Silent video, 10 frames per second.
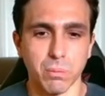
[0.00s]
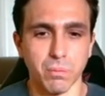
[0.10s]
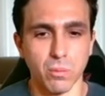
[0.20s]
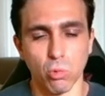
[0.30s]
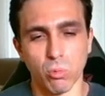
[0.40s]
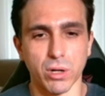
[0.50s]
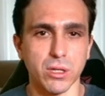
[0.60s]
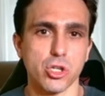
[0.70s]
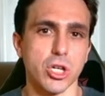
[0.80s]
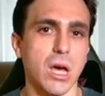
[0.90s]
when we're in
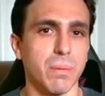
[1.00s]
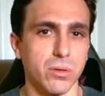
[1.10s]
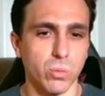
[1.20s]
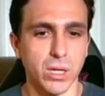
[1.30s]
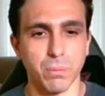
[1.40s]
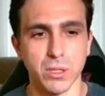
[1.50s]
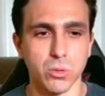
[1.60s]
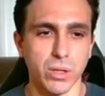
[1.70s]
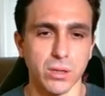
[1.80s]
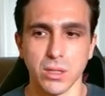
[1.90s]
the chop of the week
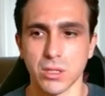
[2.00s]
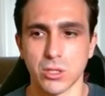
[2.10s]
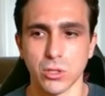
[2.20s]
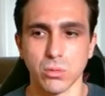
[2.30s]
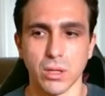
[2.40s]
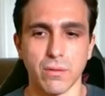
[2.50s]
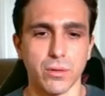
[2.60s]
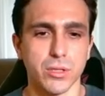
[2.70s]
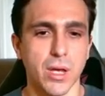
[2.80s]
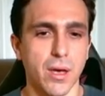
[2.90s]
between these two
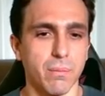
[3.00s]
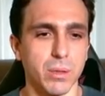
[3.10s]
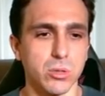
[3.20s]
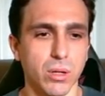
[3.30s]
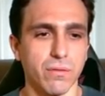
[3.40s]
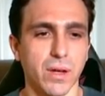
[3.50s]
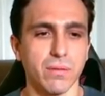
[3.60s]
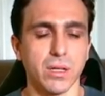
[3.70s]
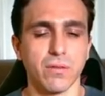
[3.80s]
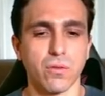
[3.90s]
levels, between
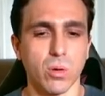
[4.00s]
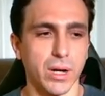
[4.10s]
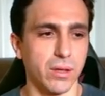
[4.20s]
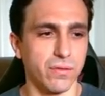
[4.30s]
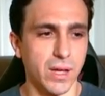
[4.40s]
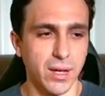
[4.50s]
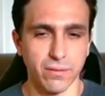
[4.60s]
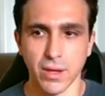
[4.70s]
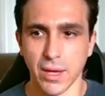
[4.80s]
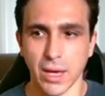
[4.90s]

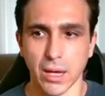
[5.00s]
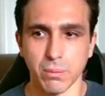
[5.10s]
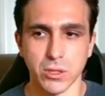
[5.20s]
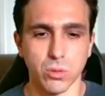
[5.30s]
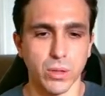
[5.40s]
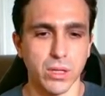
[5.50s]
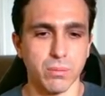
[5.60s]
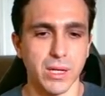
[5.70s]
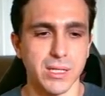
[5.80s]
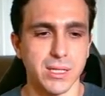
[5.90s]
584.85 and between
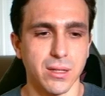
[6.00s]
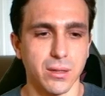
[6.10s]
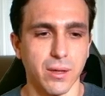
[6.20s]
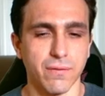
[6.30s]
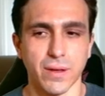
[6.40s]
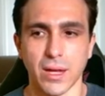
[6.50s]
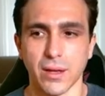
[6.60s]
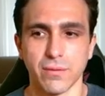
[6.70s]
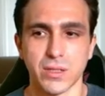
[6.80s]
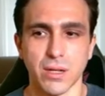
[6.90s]
basically
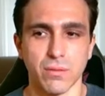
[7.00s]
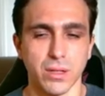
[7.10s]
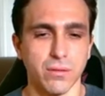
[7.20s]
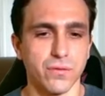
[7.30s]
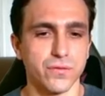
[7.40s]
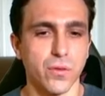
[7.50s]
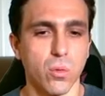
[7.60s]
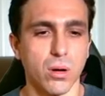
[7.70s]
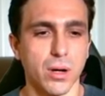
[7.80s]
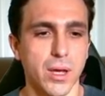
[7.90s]

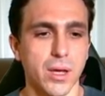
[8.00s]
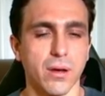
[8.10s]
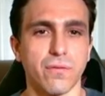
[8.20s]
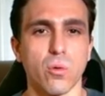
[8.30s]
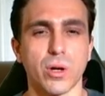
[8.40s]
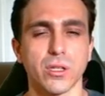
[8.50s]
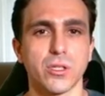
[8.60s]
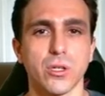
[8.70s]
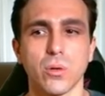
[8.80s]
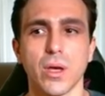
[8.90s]

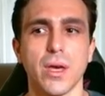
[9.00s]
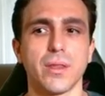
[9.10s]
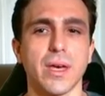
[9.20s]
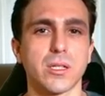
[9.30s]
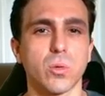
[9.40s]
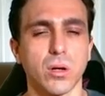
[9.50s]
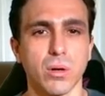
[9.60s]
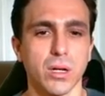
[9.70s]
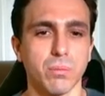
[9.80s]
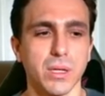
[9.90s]
574.42. That's where we're
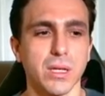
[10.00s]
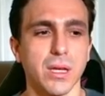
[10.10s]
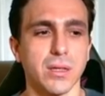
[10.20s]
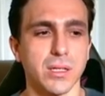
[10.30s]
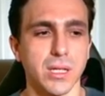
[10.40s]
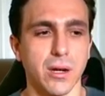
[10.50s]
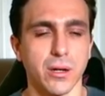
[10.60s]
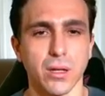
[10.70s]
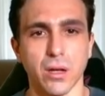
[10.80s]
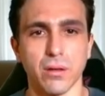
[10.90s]
going to be in this
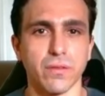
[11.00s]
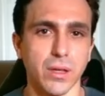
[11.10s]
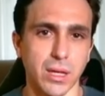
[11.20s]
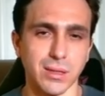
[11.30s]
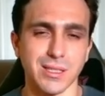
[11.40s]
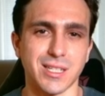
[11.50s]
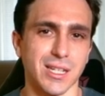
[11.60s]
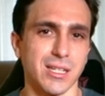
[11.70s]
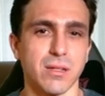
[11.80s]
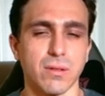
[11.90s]
area of
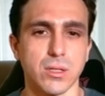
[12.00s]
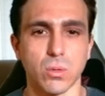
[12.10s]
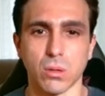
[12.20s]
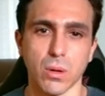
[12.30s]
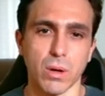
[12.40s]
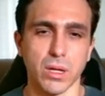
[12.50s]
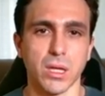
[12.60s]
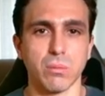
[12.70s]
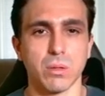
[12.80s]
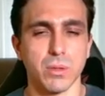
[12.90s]
indecisiveness, where we want to
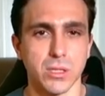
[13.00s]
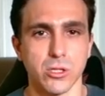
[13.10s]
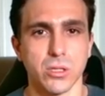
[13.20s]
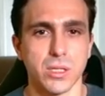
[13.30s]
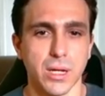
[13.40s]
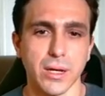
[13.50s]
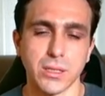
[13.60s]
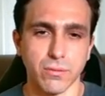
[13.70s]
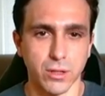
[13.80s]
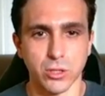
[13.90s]
keep the position size
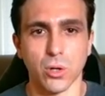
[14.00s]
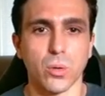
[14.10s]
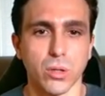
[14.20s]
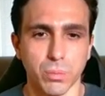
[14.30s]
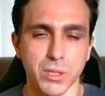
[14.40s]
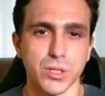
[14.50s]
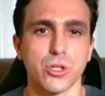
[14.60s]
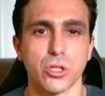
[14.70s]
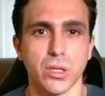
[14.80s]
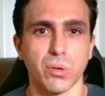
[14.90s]
of our total
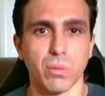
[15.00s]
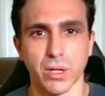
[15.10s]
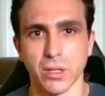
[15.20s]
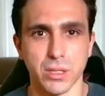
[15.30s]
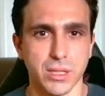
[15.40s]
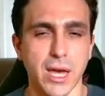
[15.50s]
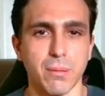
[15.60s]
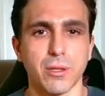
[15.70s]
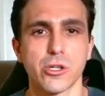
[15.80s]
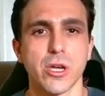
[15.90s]
position that we want to
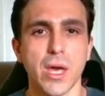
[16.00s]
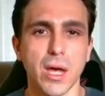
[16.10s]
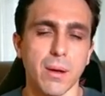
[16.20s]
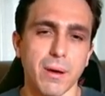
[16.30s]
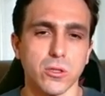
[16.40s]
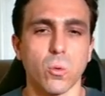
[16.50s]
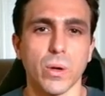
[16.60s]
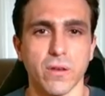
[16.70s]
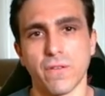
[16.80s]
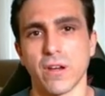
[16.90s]
establish about
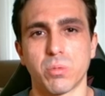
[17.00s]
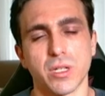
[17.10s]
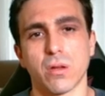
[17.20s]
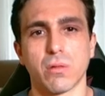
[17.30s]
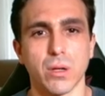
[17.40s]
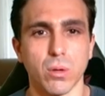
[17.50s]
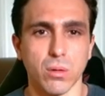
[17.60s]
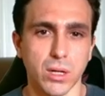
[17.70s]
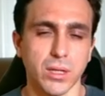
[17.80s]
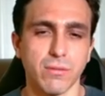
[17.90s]
25%, right? We
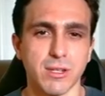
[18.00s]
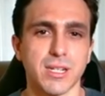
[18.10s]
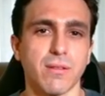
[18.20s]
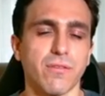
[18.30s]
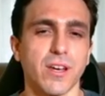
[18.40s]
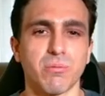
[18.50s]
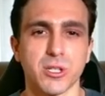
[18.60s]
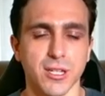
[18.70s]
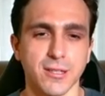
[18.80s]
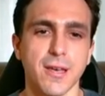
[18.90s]
want to leave the
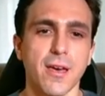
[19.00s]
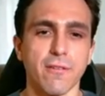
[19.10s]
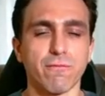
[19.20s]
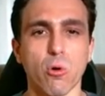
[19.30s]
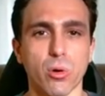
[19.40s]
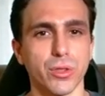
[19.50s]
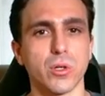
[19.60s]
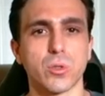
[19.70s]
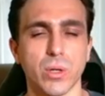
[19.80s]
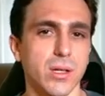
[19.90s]
75% for
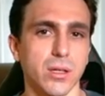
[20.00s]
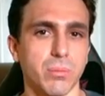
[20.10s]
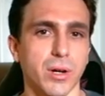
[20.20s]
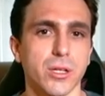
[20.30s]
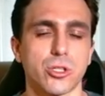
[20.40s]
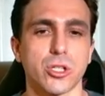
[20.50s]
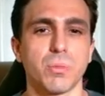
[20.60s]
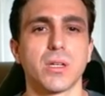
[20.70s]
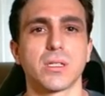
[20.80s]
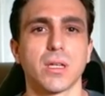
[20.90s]
those weekly breaks just
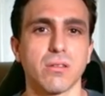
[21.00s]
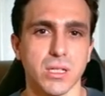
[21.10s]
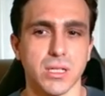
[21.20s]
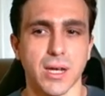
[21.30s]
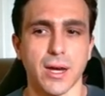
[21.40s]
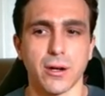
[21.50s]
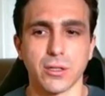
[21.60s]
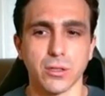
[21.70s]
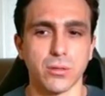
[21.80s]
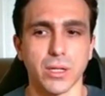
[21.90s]
because it gives us a higher
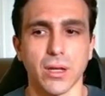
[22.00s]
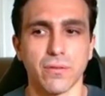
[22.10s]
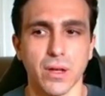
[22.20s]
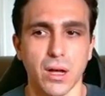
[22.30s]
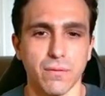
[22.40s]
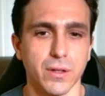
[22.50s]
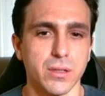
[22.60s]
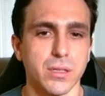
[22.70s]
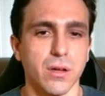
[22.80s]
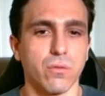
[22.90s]
degree of
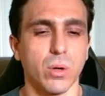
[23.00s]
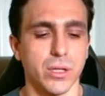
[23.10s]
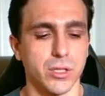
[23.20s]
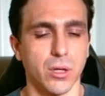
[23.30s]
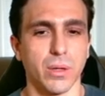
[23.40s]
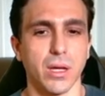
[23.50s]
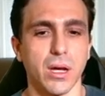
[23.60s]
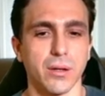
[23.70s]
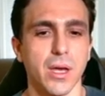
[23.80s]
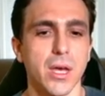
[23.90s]
confidence of what is going
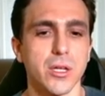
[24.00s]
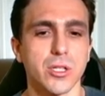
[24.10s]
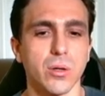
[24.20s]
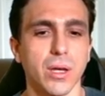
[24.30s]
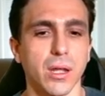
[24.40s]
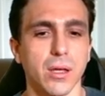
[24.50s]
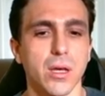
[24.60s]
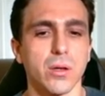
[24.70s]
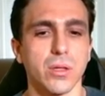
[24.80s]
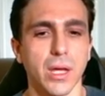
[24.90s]
on. So again,
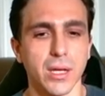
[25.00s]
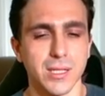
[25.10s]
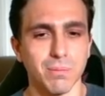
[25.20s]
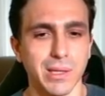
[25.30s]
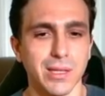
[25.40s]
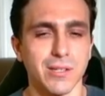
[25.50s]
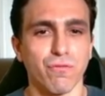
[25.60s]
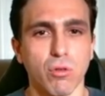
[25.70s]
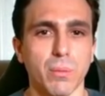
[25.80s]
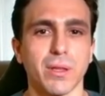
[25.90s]
the S&P
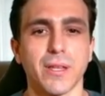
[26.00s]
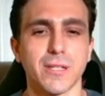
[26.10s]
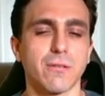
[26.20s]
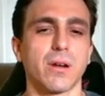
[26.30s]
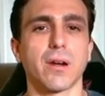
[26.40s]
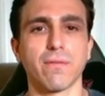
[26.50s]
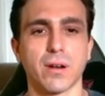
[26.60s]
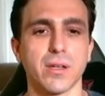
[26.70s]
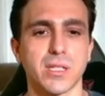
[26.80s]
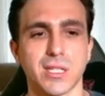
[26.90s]
formula is very,
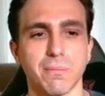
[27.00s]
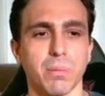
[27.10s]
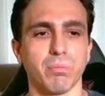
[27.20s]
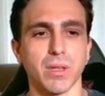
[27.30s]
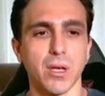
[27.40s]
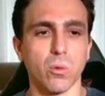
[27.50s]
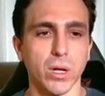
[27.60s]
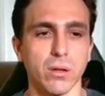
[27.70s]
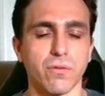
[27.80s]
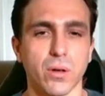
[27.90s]
very simple.
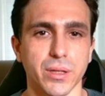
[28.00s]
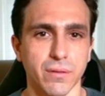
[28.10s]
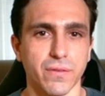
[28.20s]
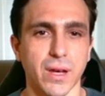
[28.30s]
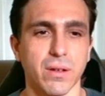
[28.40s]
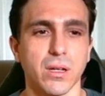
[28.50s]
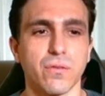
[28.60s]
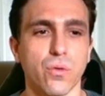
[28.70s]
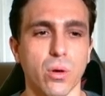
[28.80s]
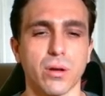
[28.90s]
Wait for the
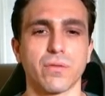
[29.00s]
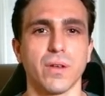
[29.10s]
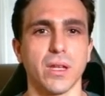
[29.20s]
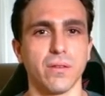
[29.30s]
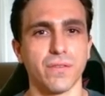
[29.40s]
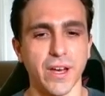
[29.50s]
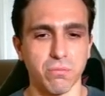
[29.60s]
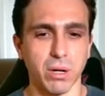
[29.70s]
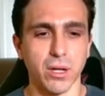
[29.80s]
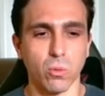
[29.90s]
584.85
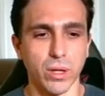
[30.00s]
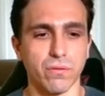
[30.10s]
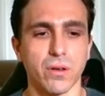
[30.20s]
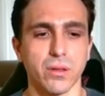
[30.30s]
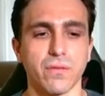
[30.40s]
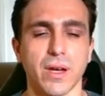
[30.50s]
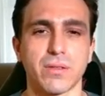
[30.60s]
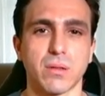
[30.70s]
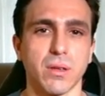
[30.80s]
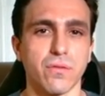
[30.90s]
break, wait for the
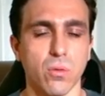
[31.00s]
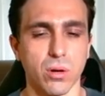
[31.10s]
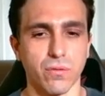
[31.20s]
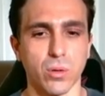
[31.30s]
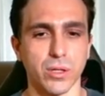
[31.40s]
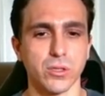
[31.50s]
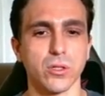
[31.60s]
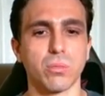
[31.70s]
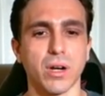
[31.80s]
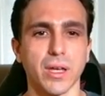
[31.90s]

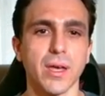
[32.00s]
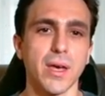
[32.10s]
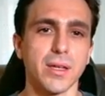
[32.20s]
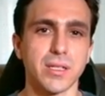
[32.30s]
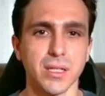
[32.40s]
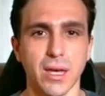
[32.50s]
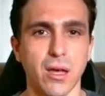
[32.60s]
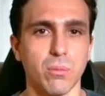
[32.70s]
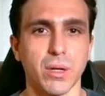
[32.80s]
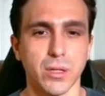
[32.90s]
574.42 break, see
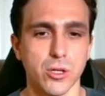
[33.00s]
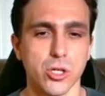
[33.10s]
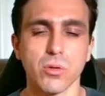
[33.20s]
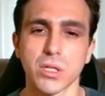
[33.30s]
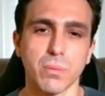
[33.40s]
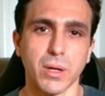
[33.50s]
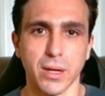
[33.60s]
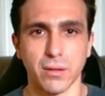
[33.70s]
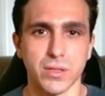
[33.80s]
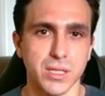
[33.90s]
how Monday shows up,
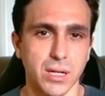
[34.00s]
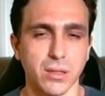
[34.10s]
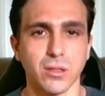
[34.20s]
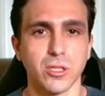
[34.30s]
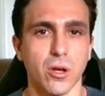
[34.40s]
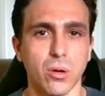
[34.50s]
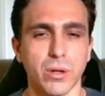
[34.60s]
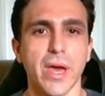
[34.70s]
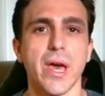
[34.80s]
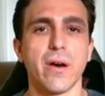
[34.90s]
kind of setting the tone
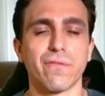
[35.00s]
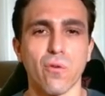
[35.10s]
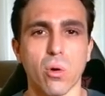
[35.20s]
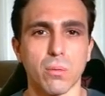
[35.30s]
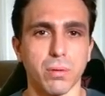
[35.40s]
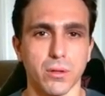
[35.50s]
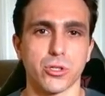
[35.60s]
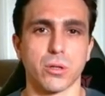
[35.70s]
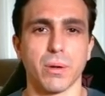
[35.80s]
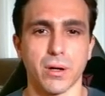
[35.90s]
for
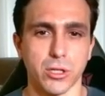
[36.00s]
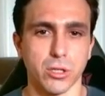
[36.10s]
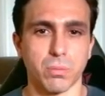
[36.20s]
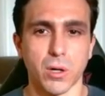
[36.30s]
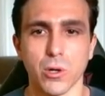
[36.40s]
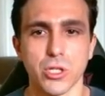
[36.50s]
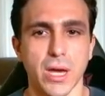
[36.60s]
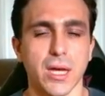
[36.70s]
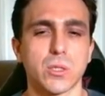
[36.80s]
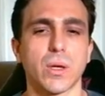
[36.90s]
bullish or bearish approach
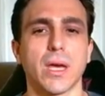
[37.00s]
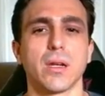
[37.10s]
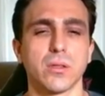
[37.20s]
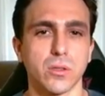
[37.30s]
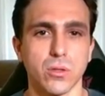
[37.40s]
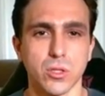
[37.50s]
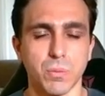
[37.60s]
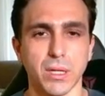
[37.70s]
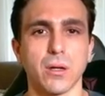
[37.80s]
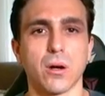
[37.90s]
as we head into those
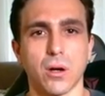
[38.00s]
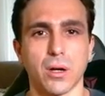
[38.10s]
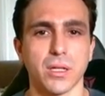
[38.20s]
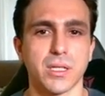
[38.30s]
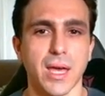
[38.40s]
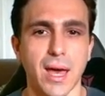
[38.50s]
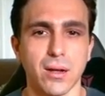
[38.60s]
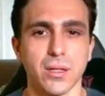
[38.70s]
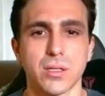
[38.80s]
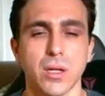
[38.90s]
big earnings catalysts,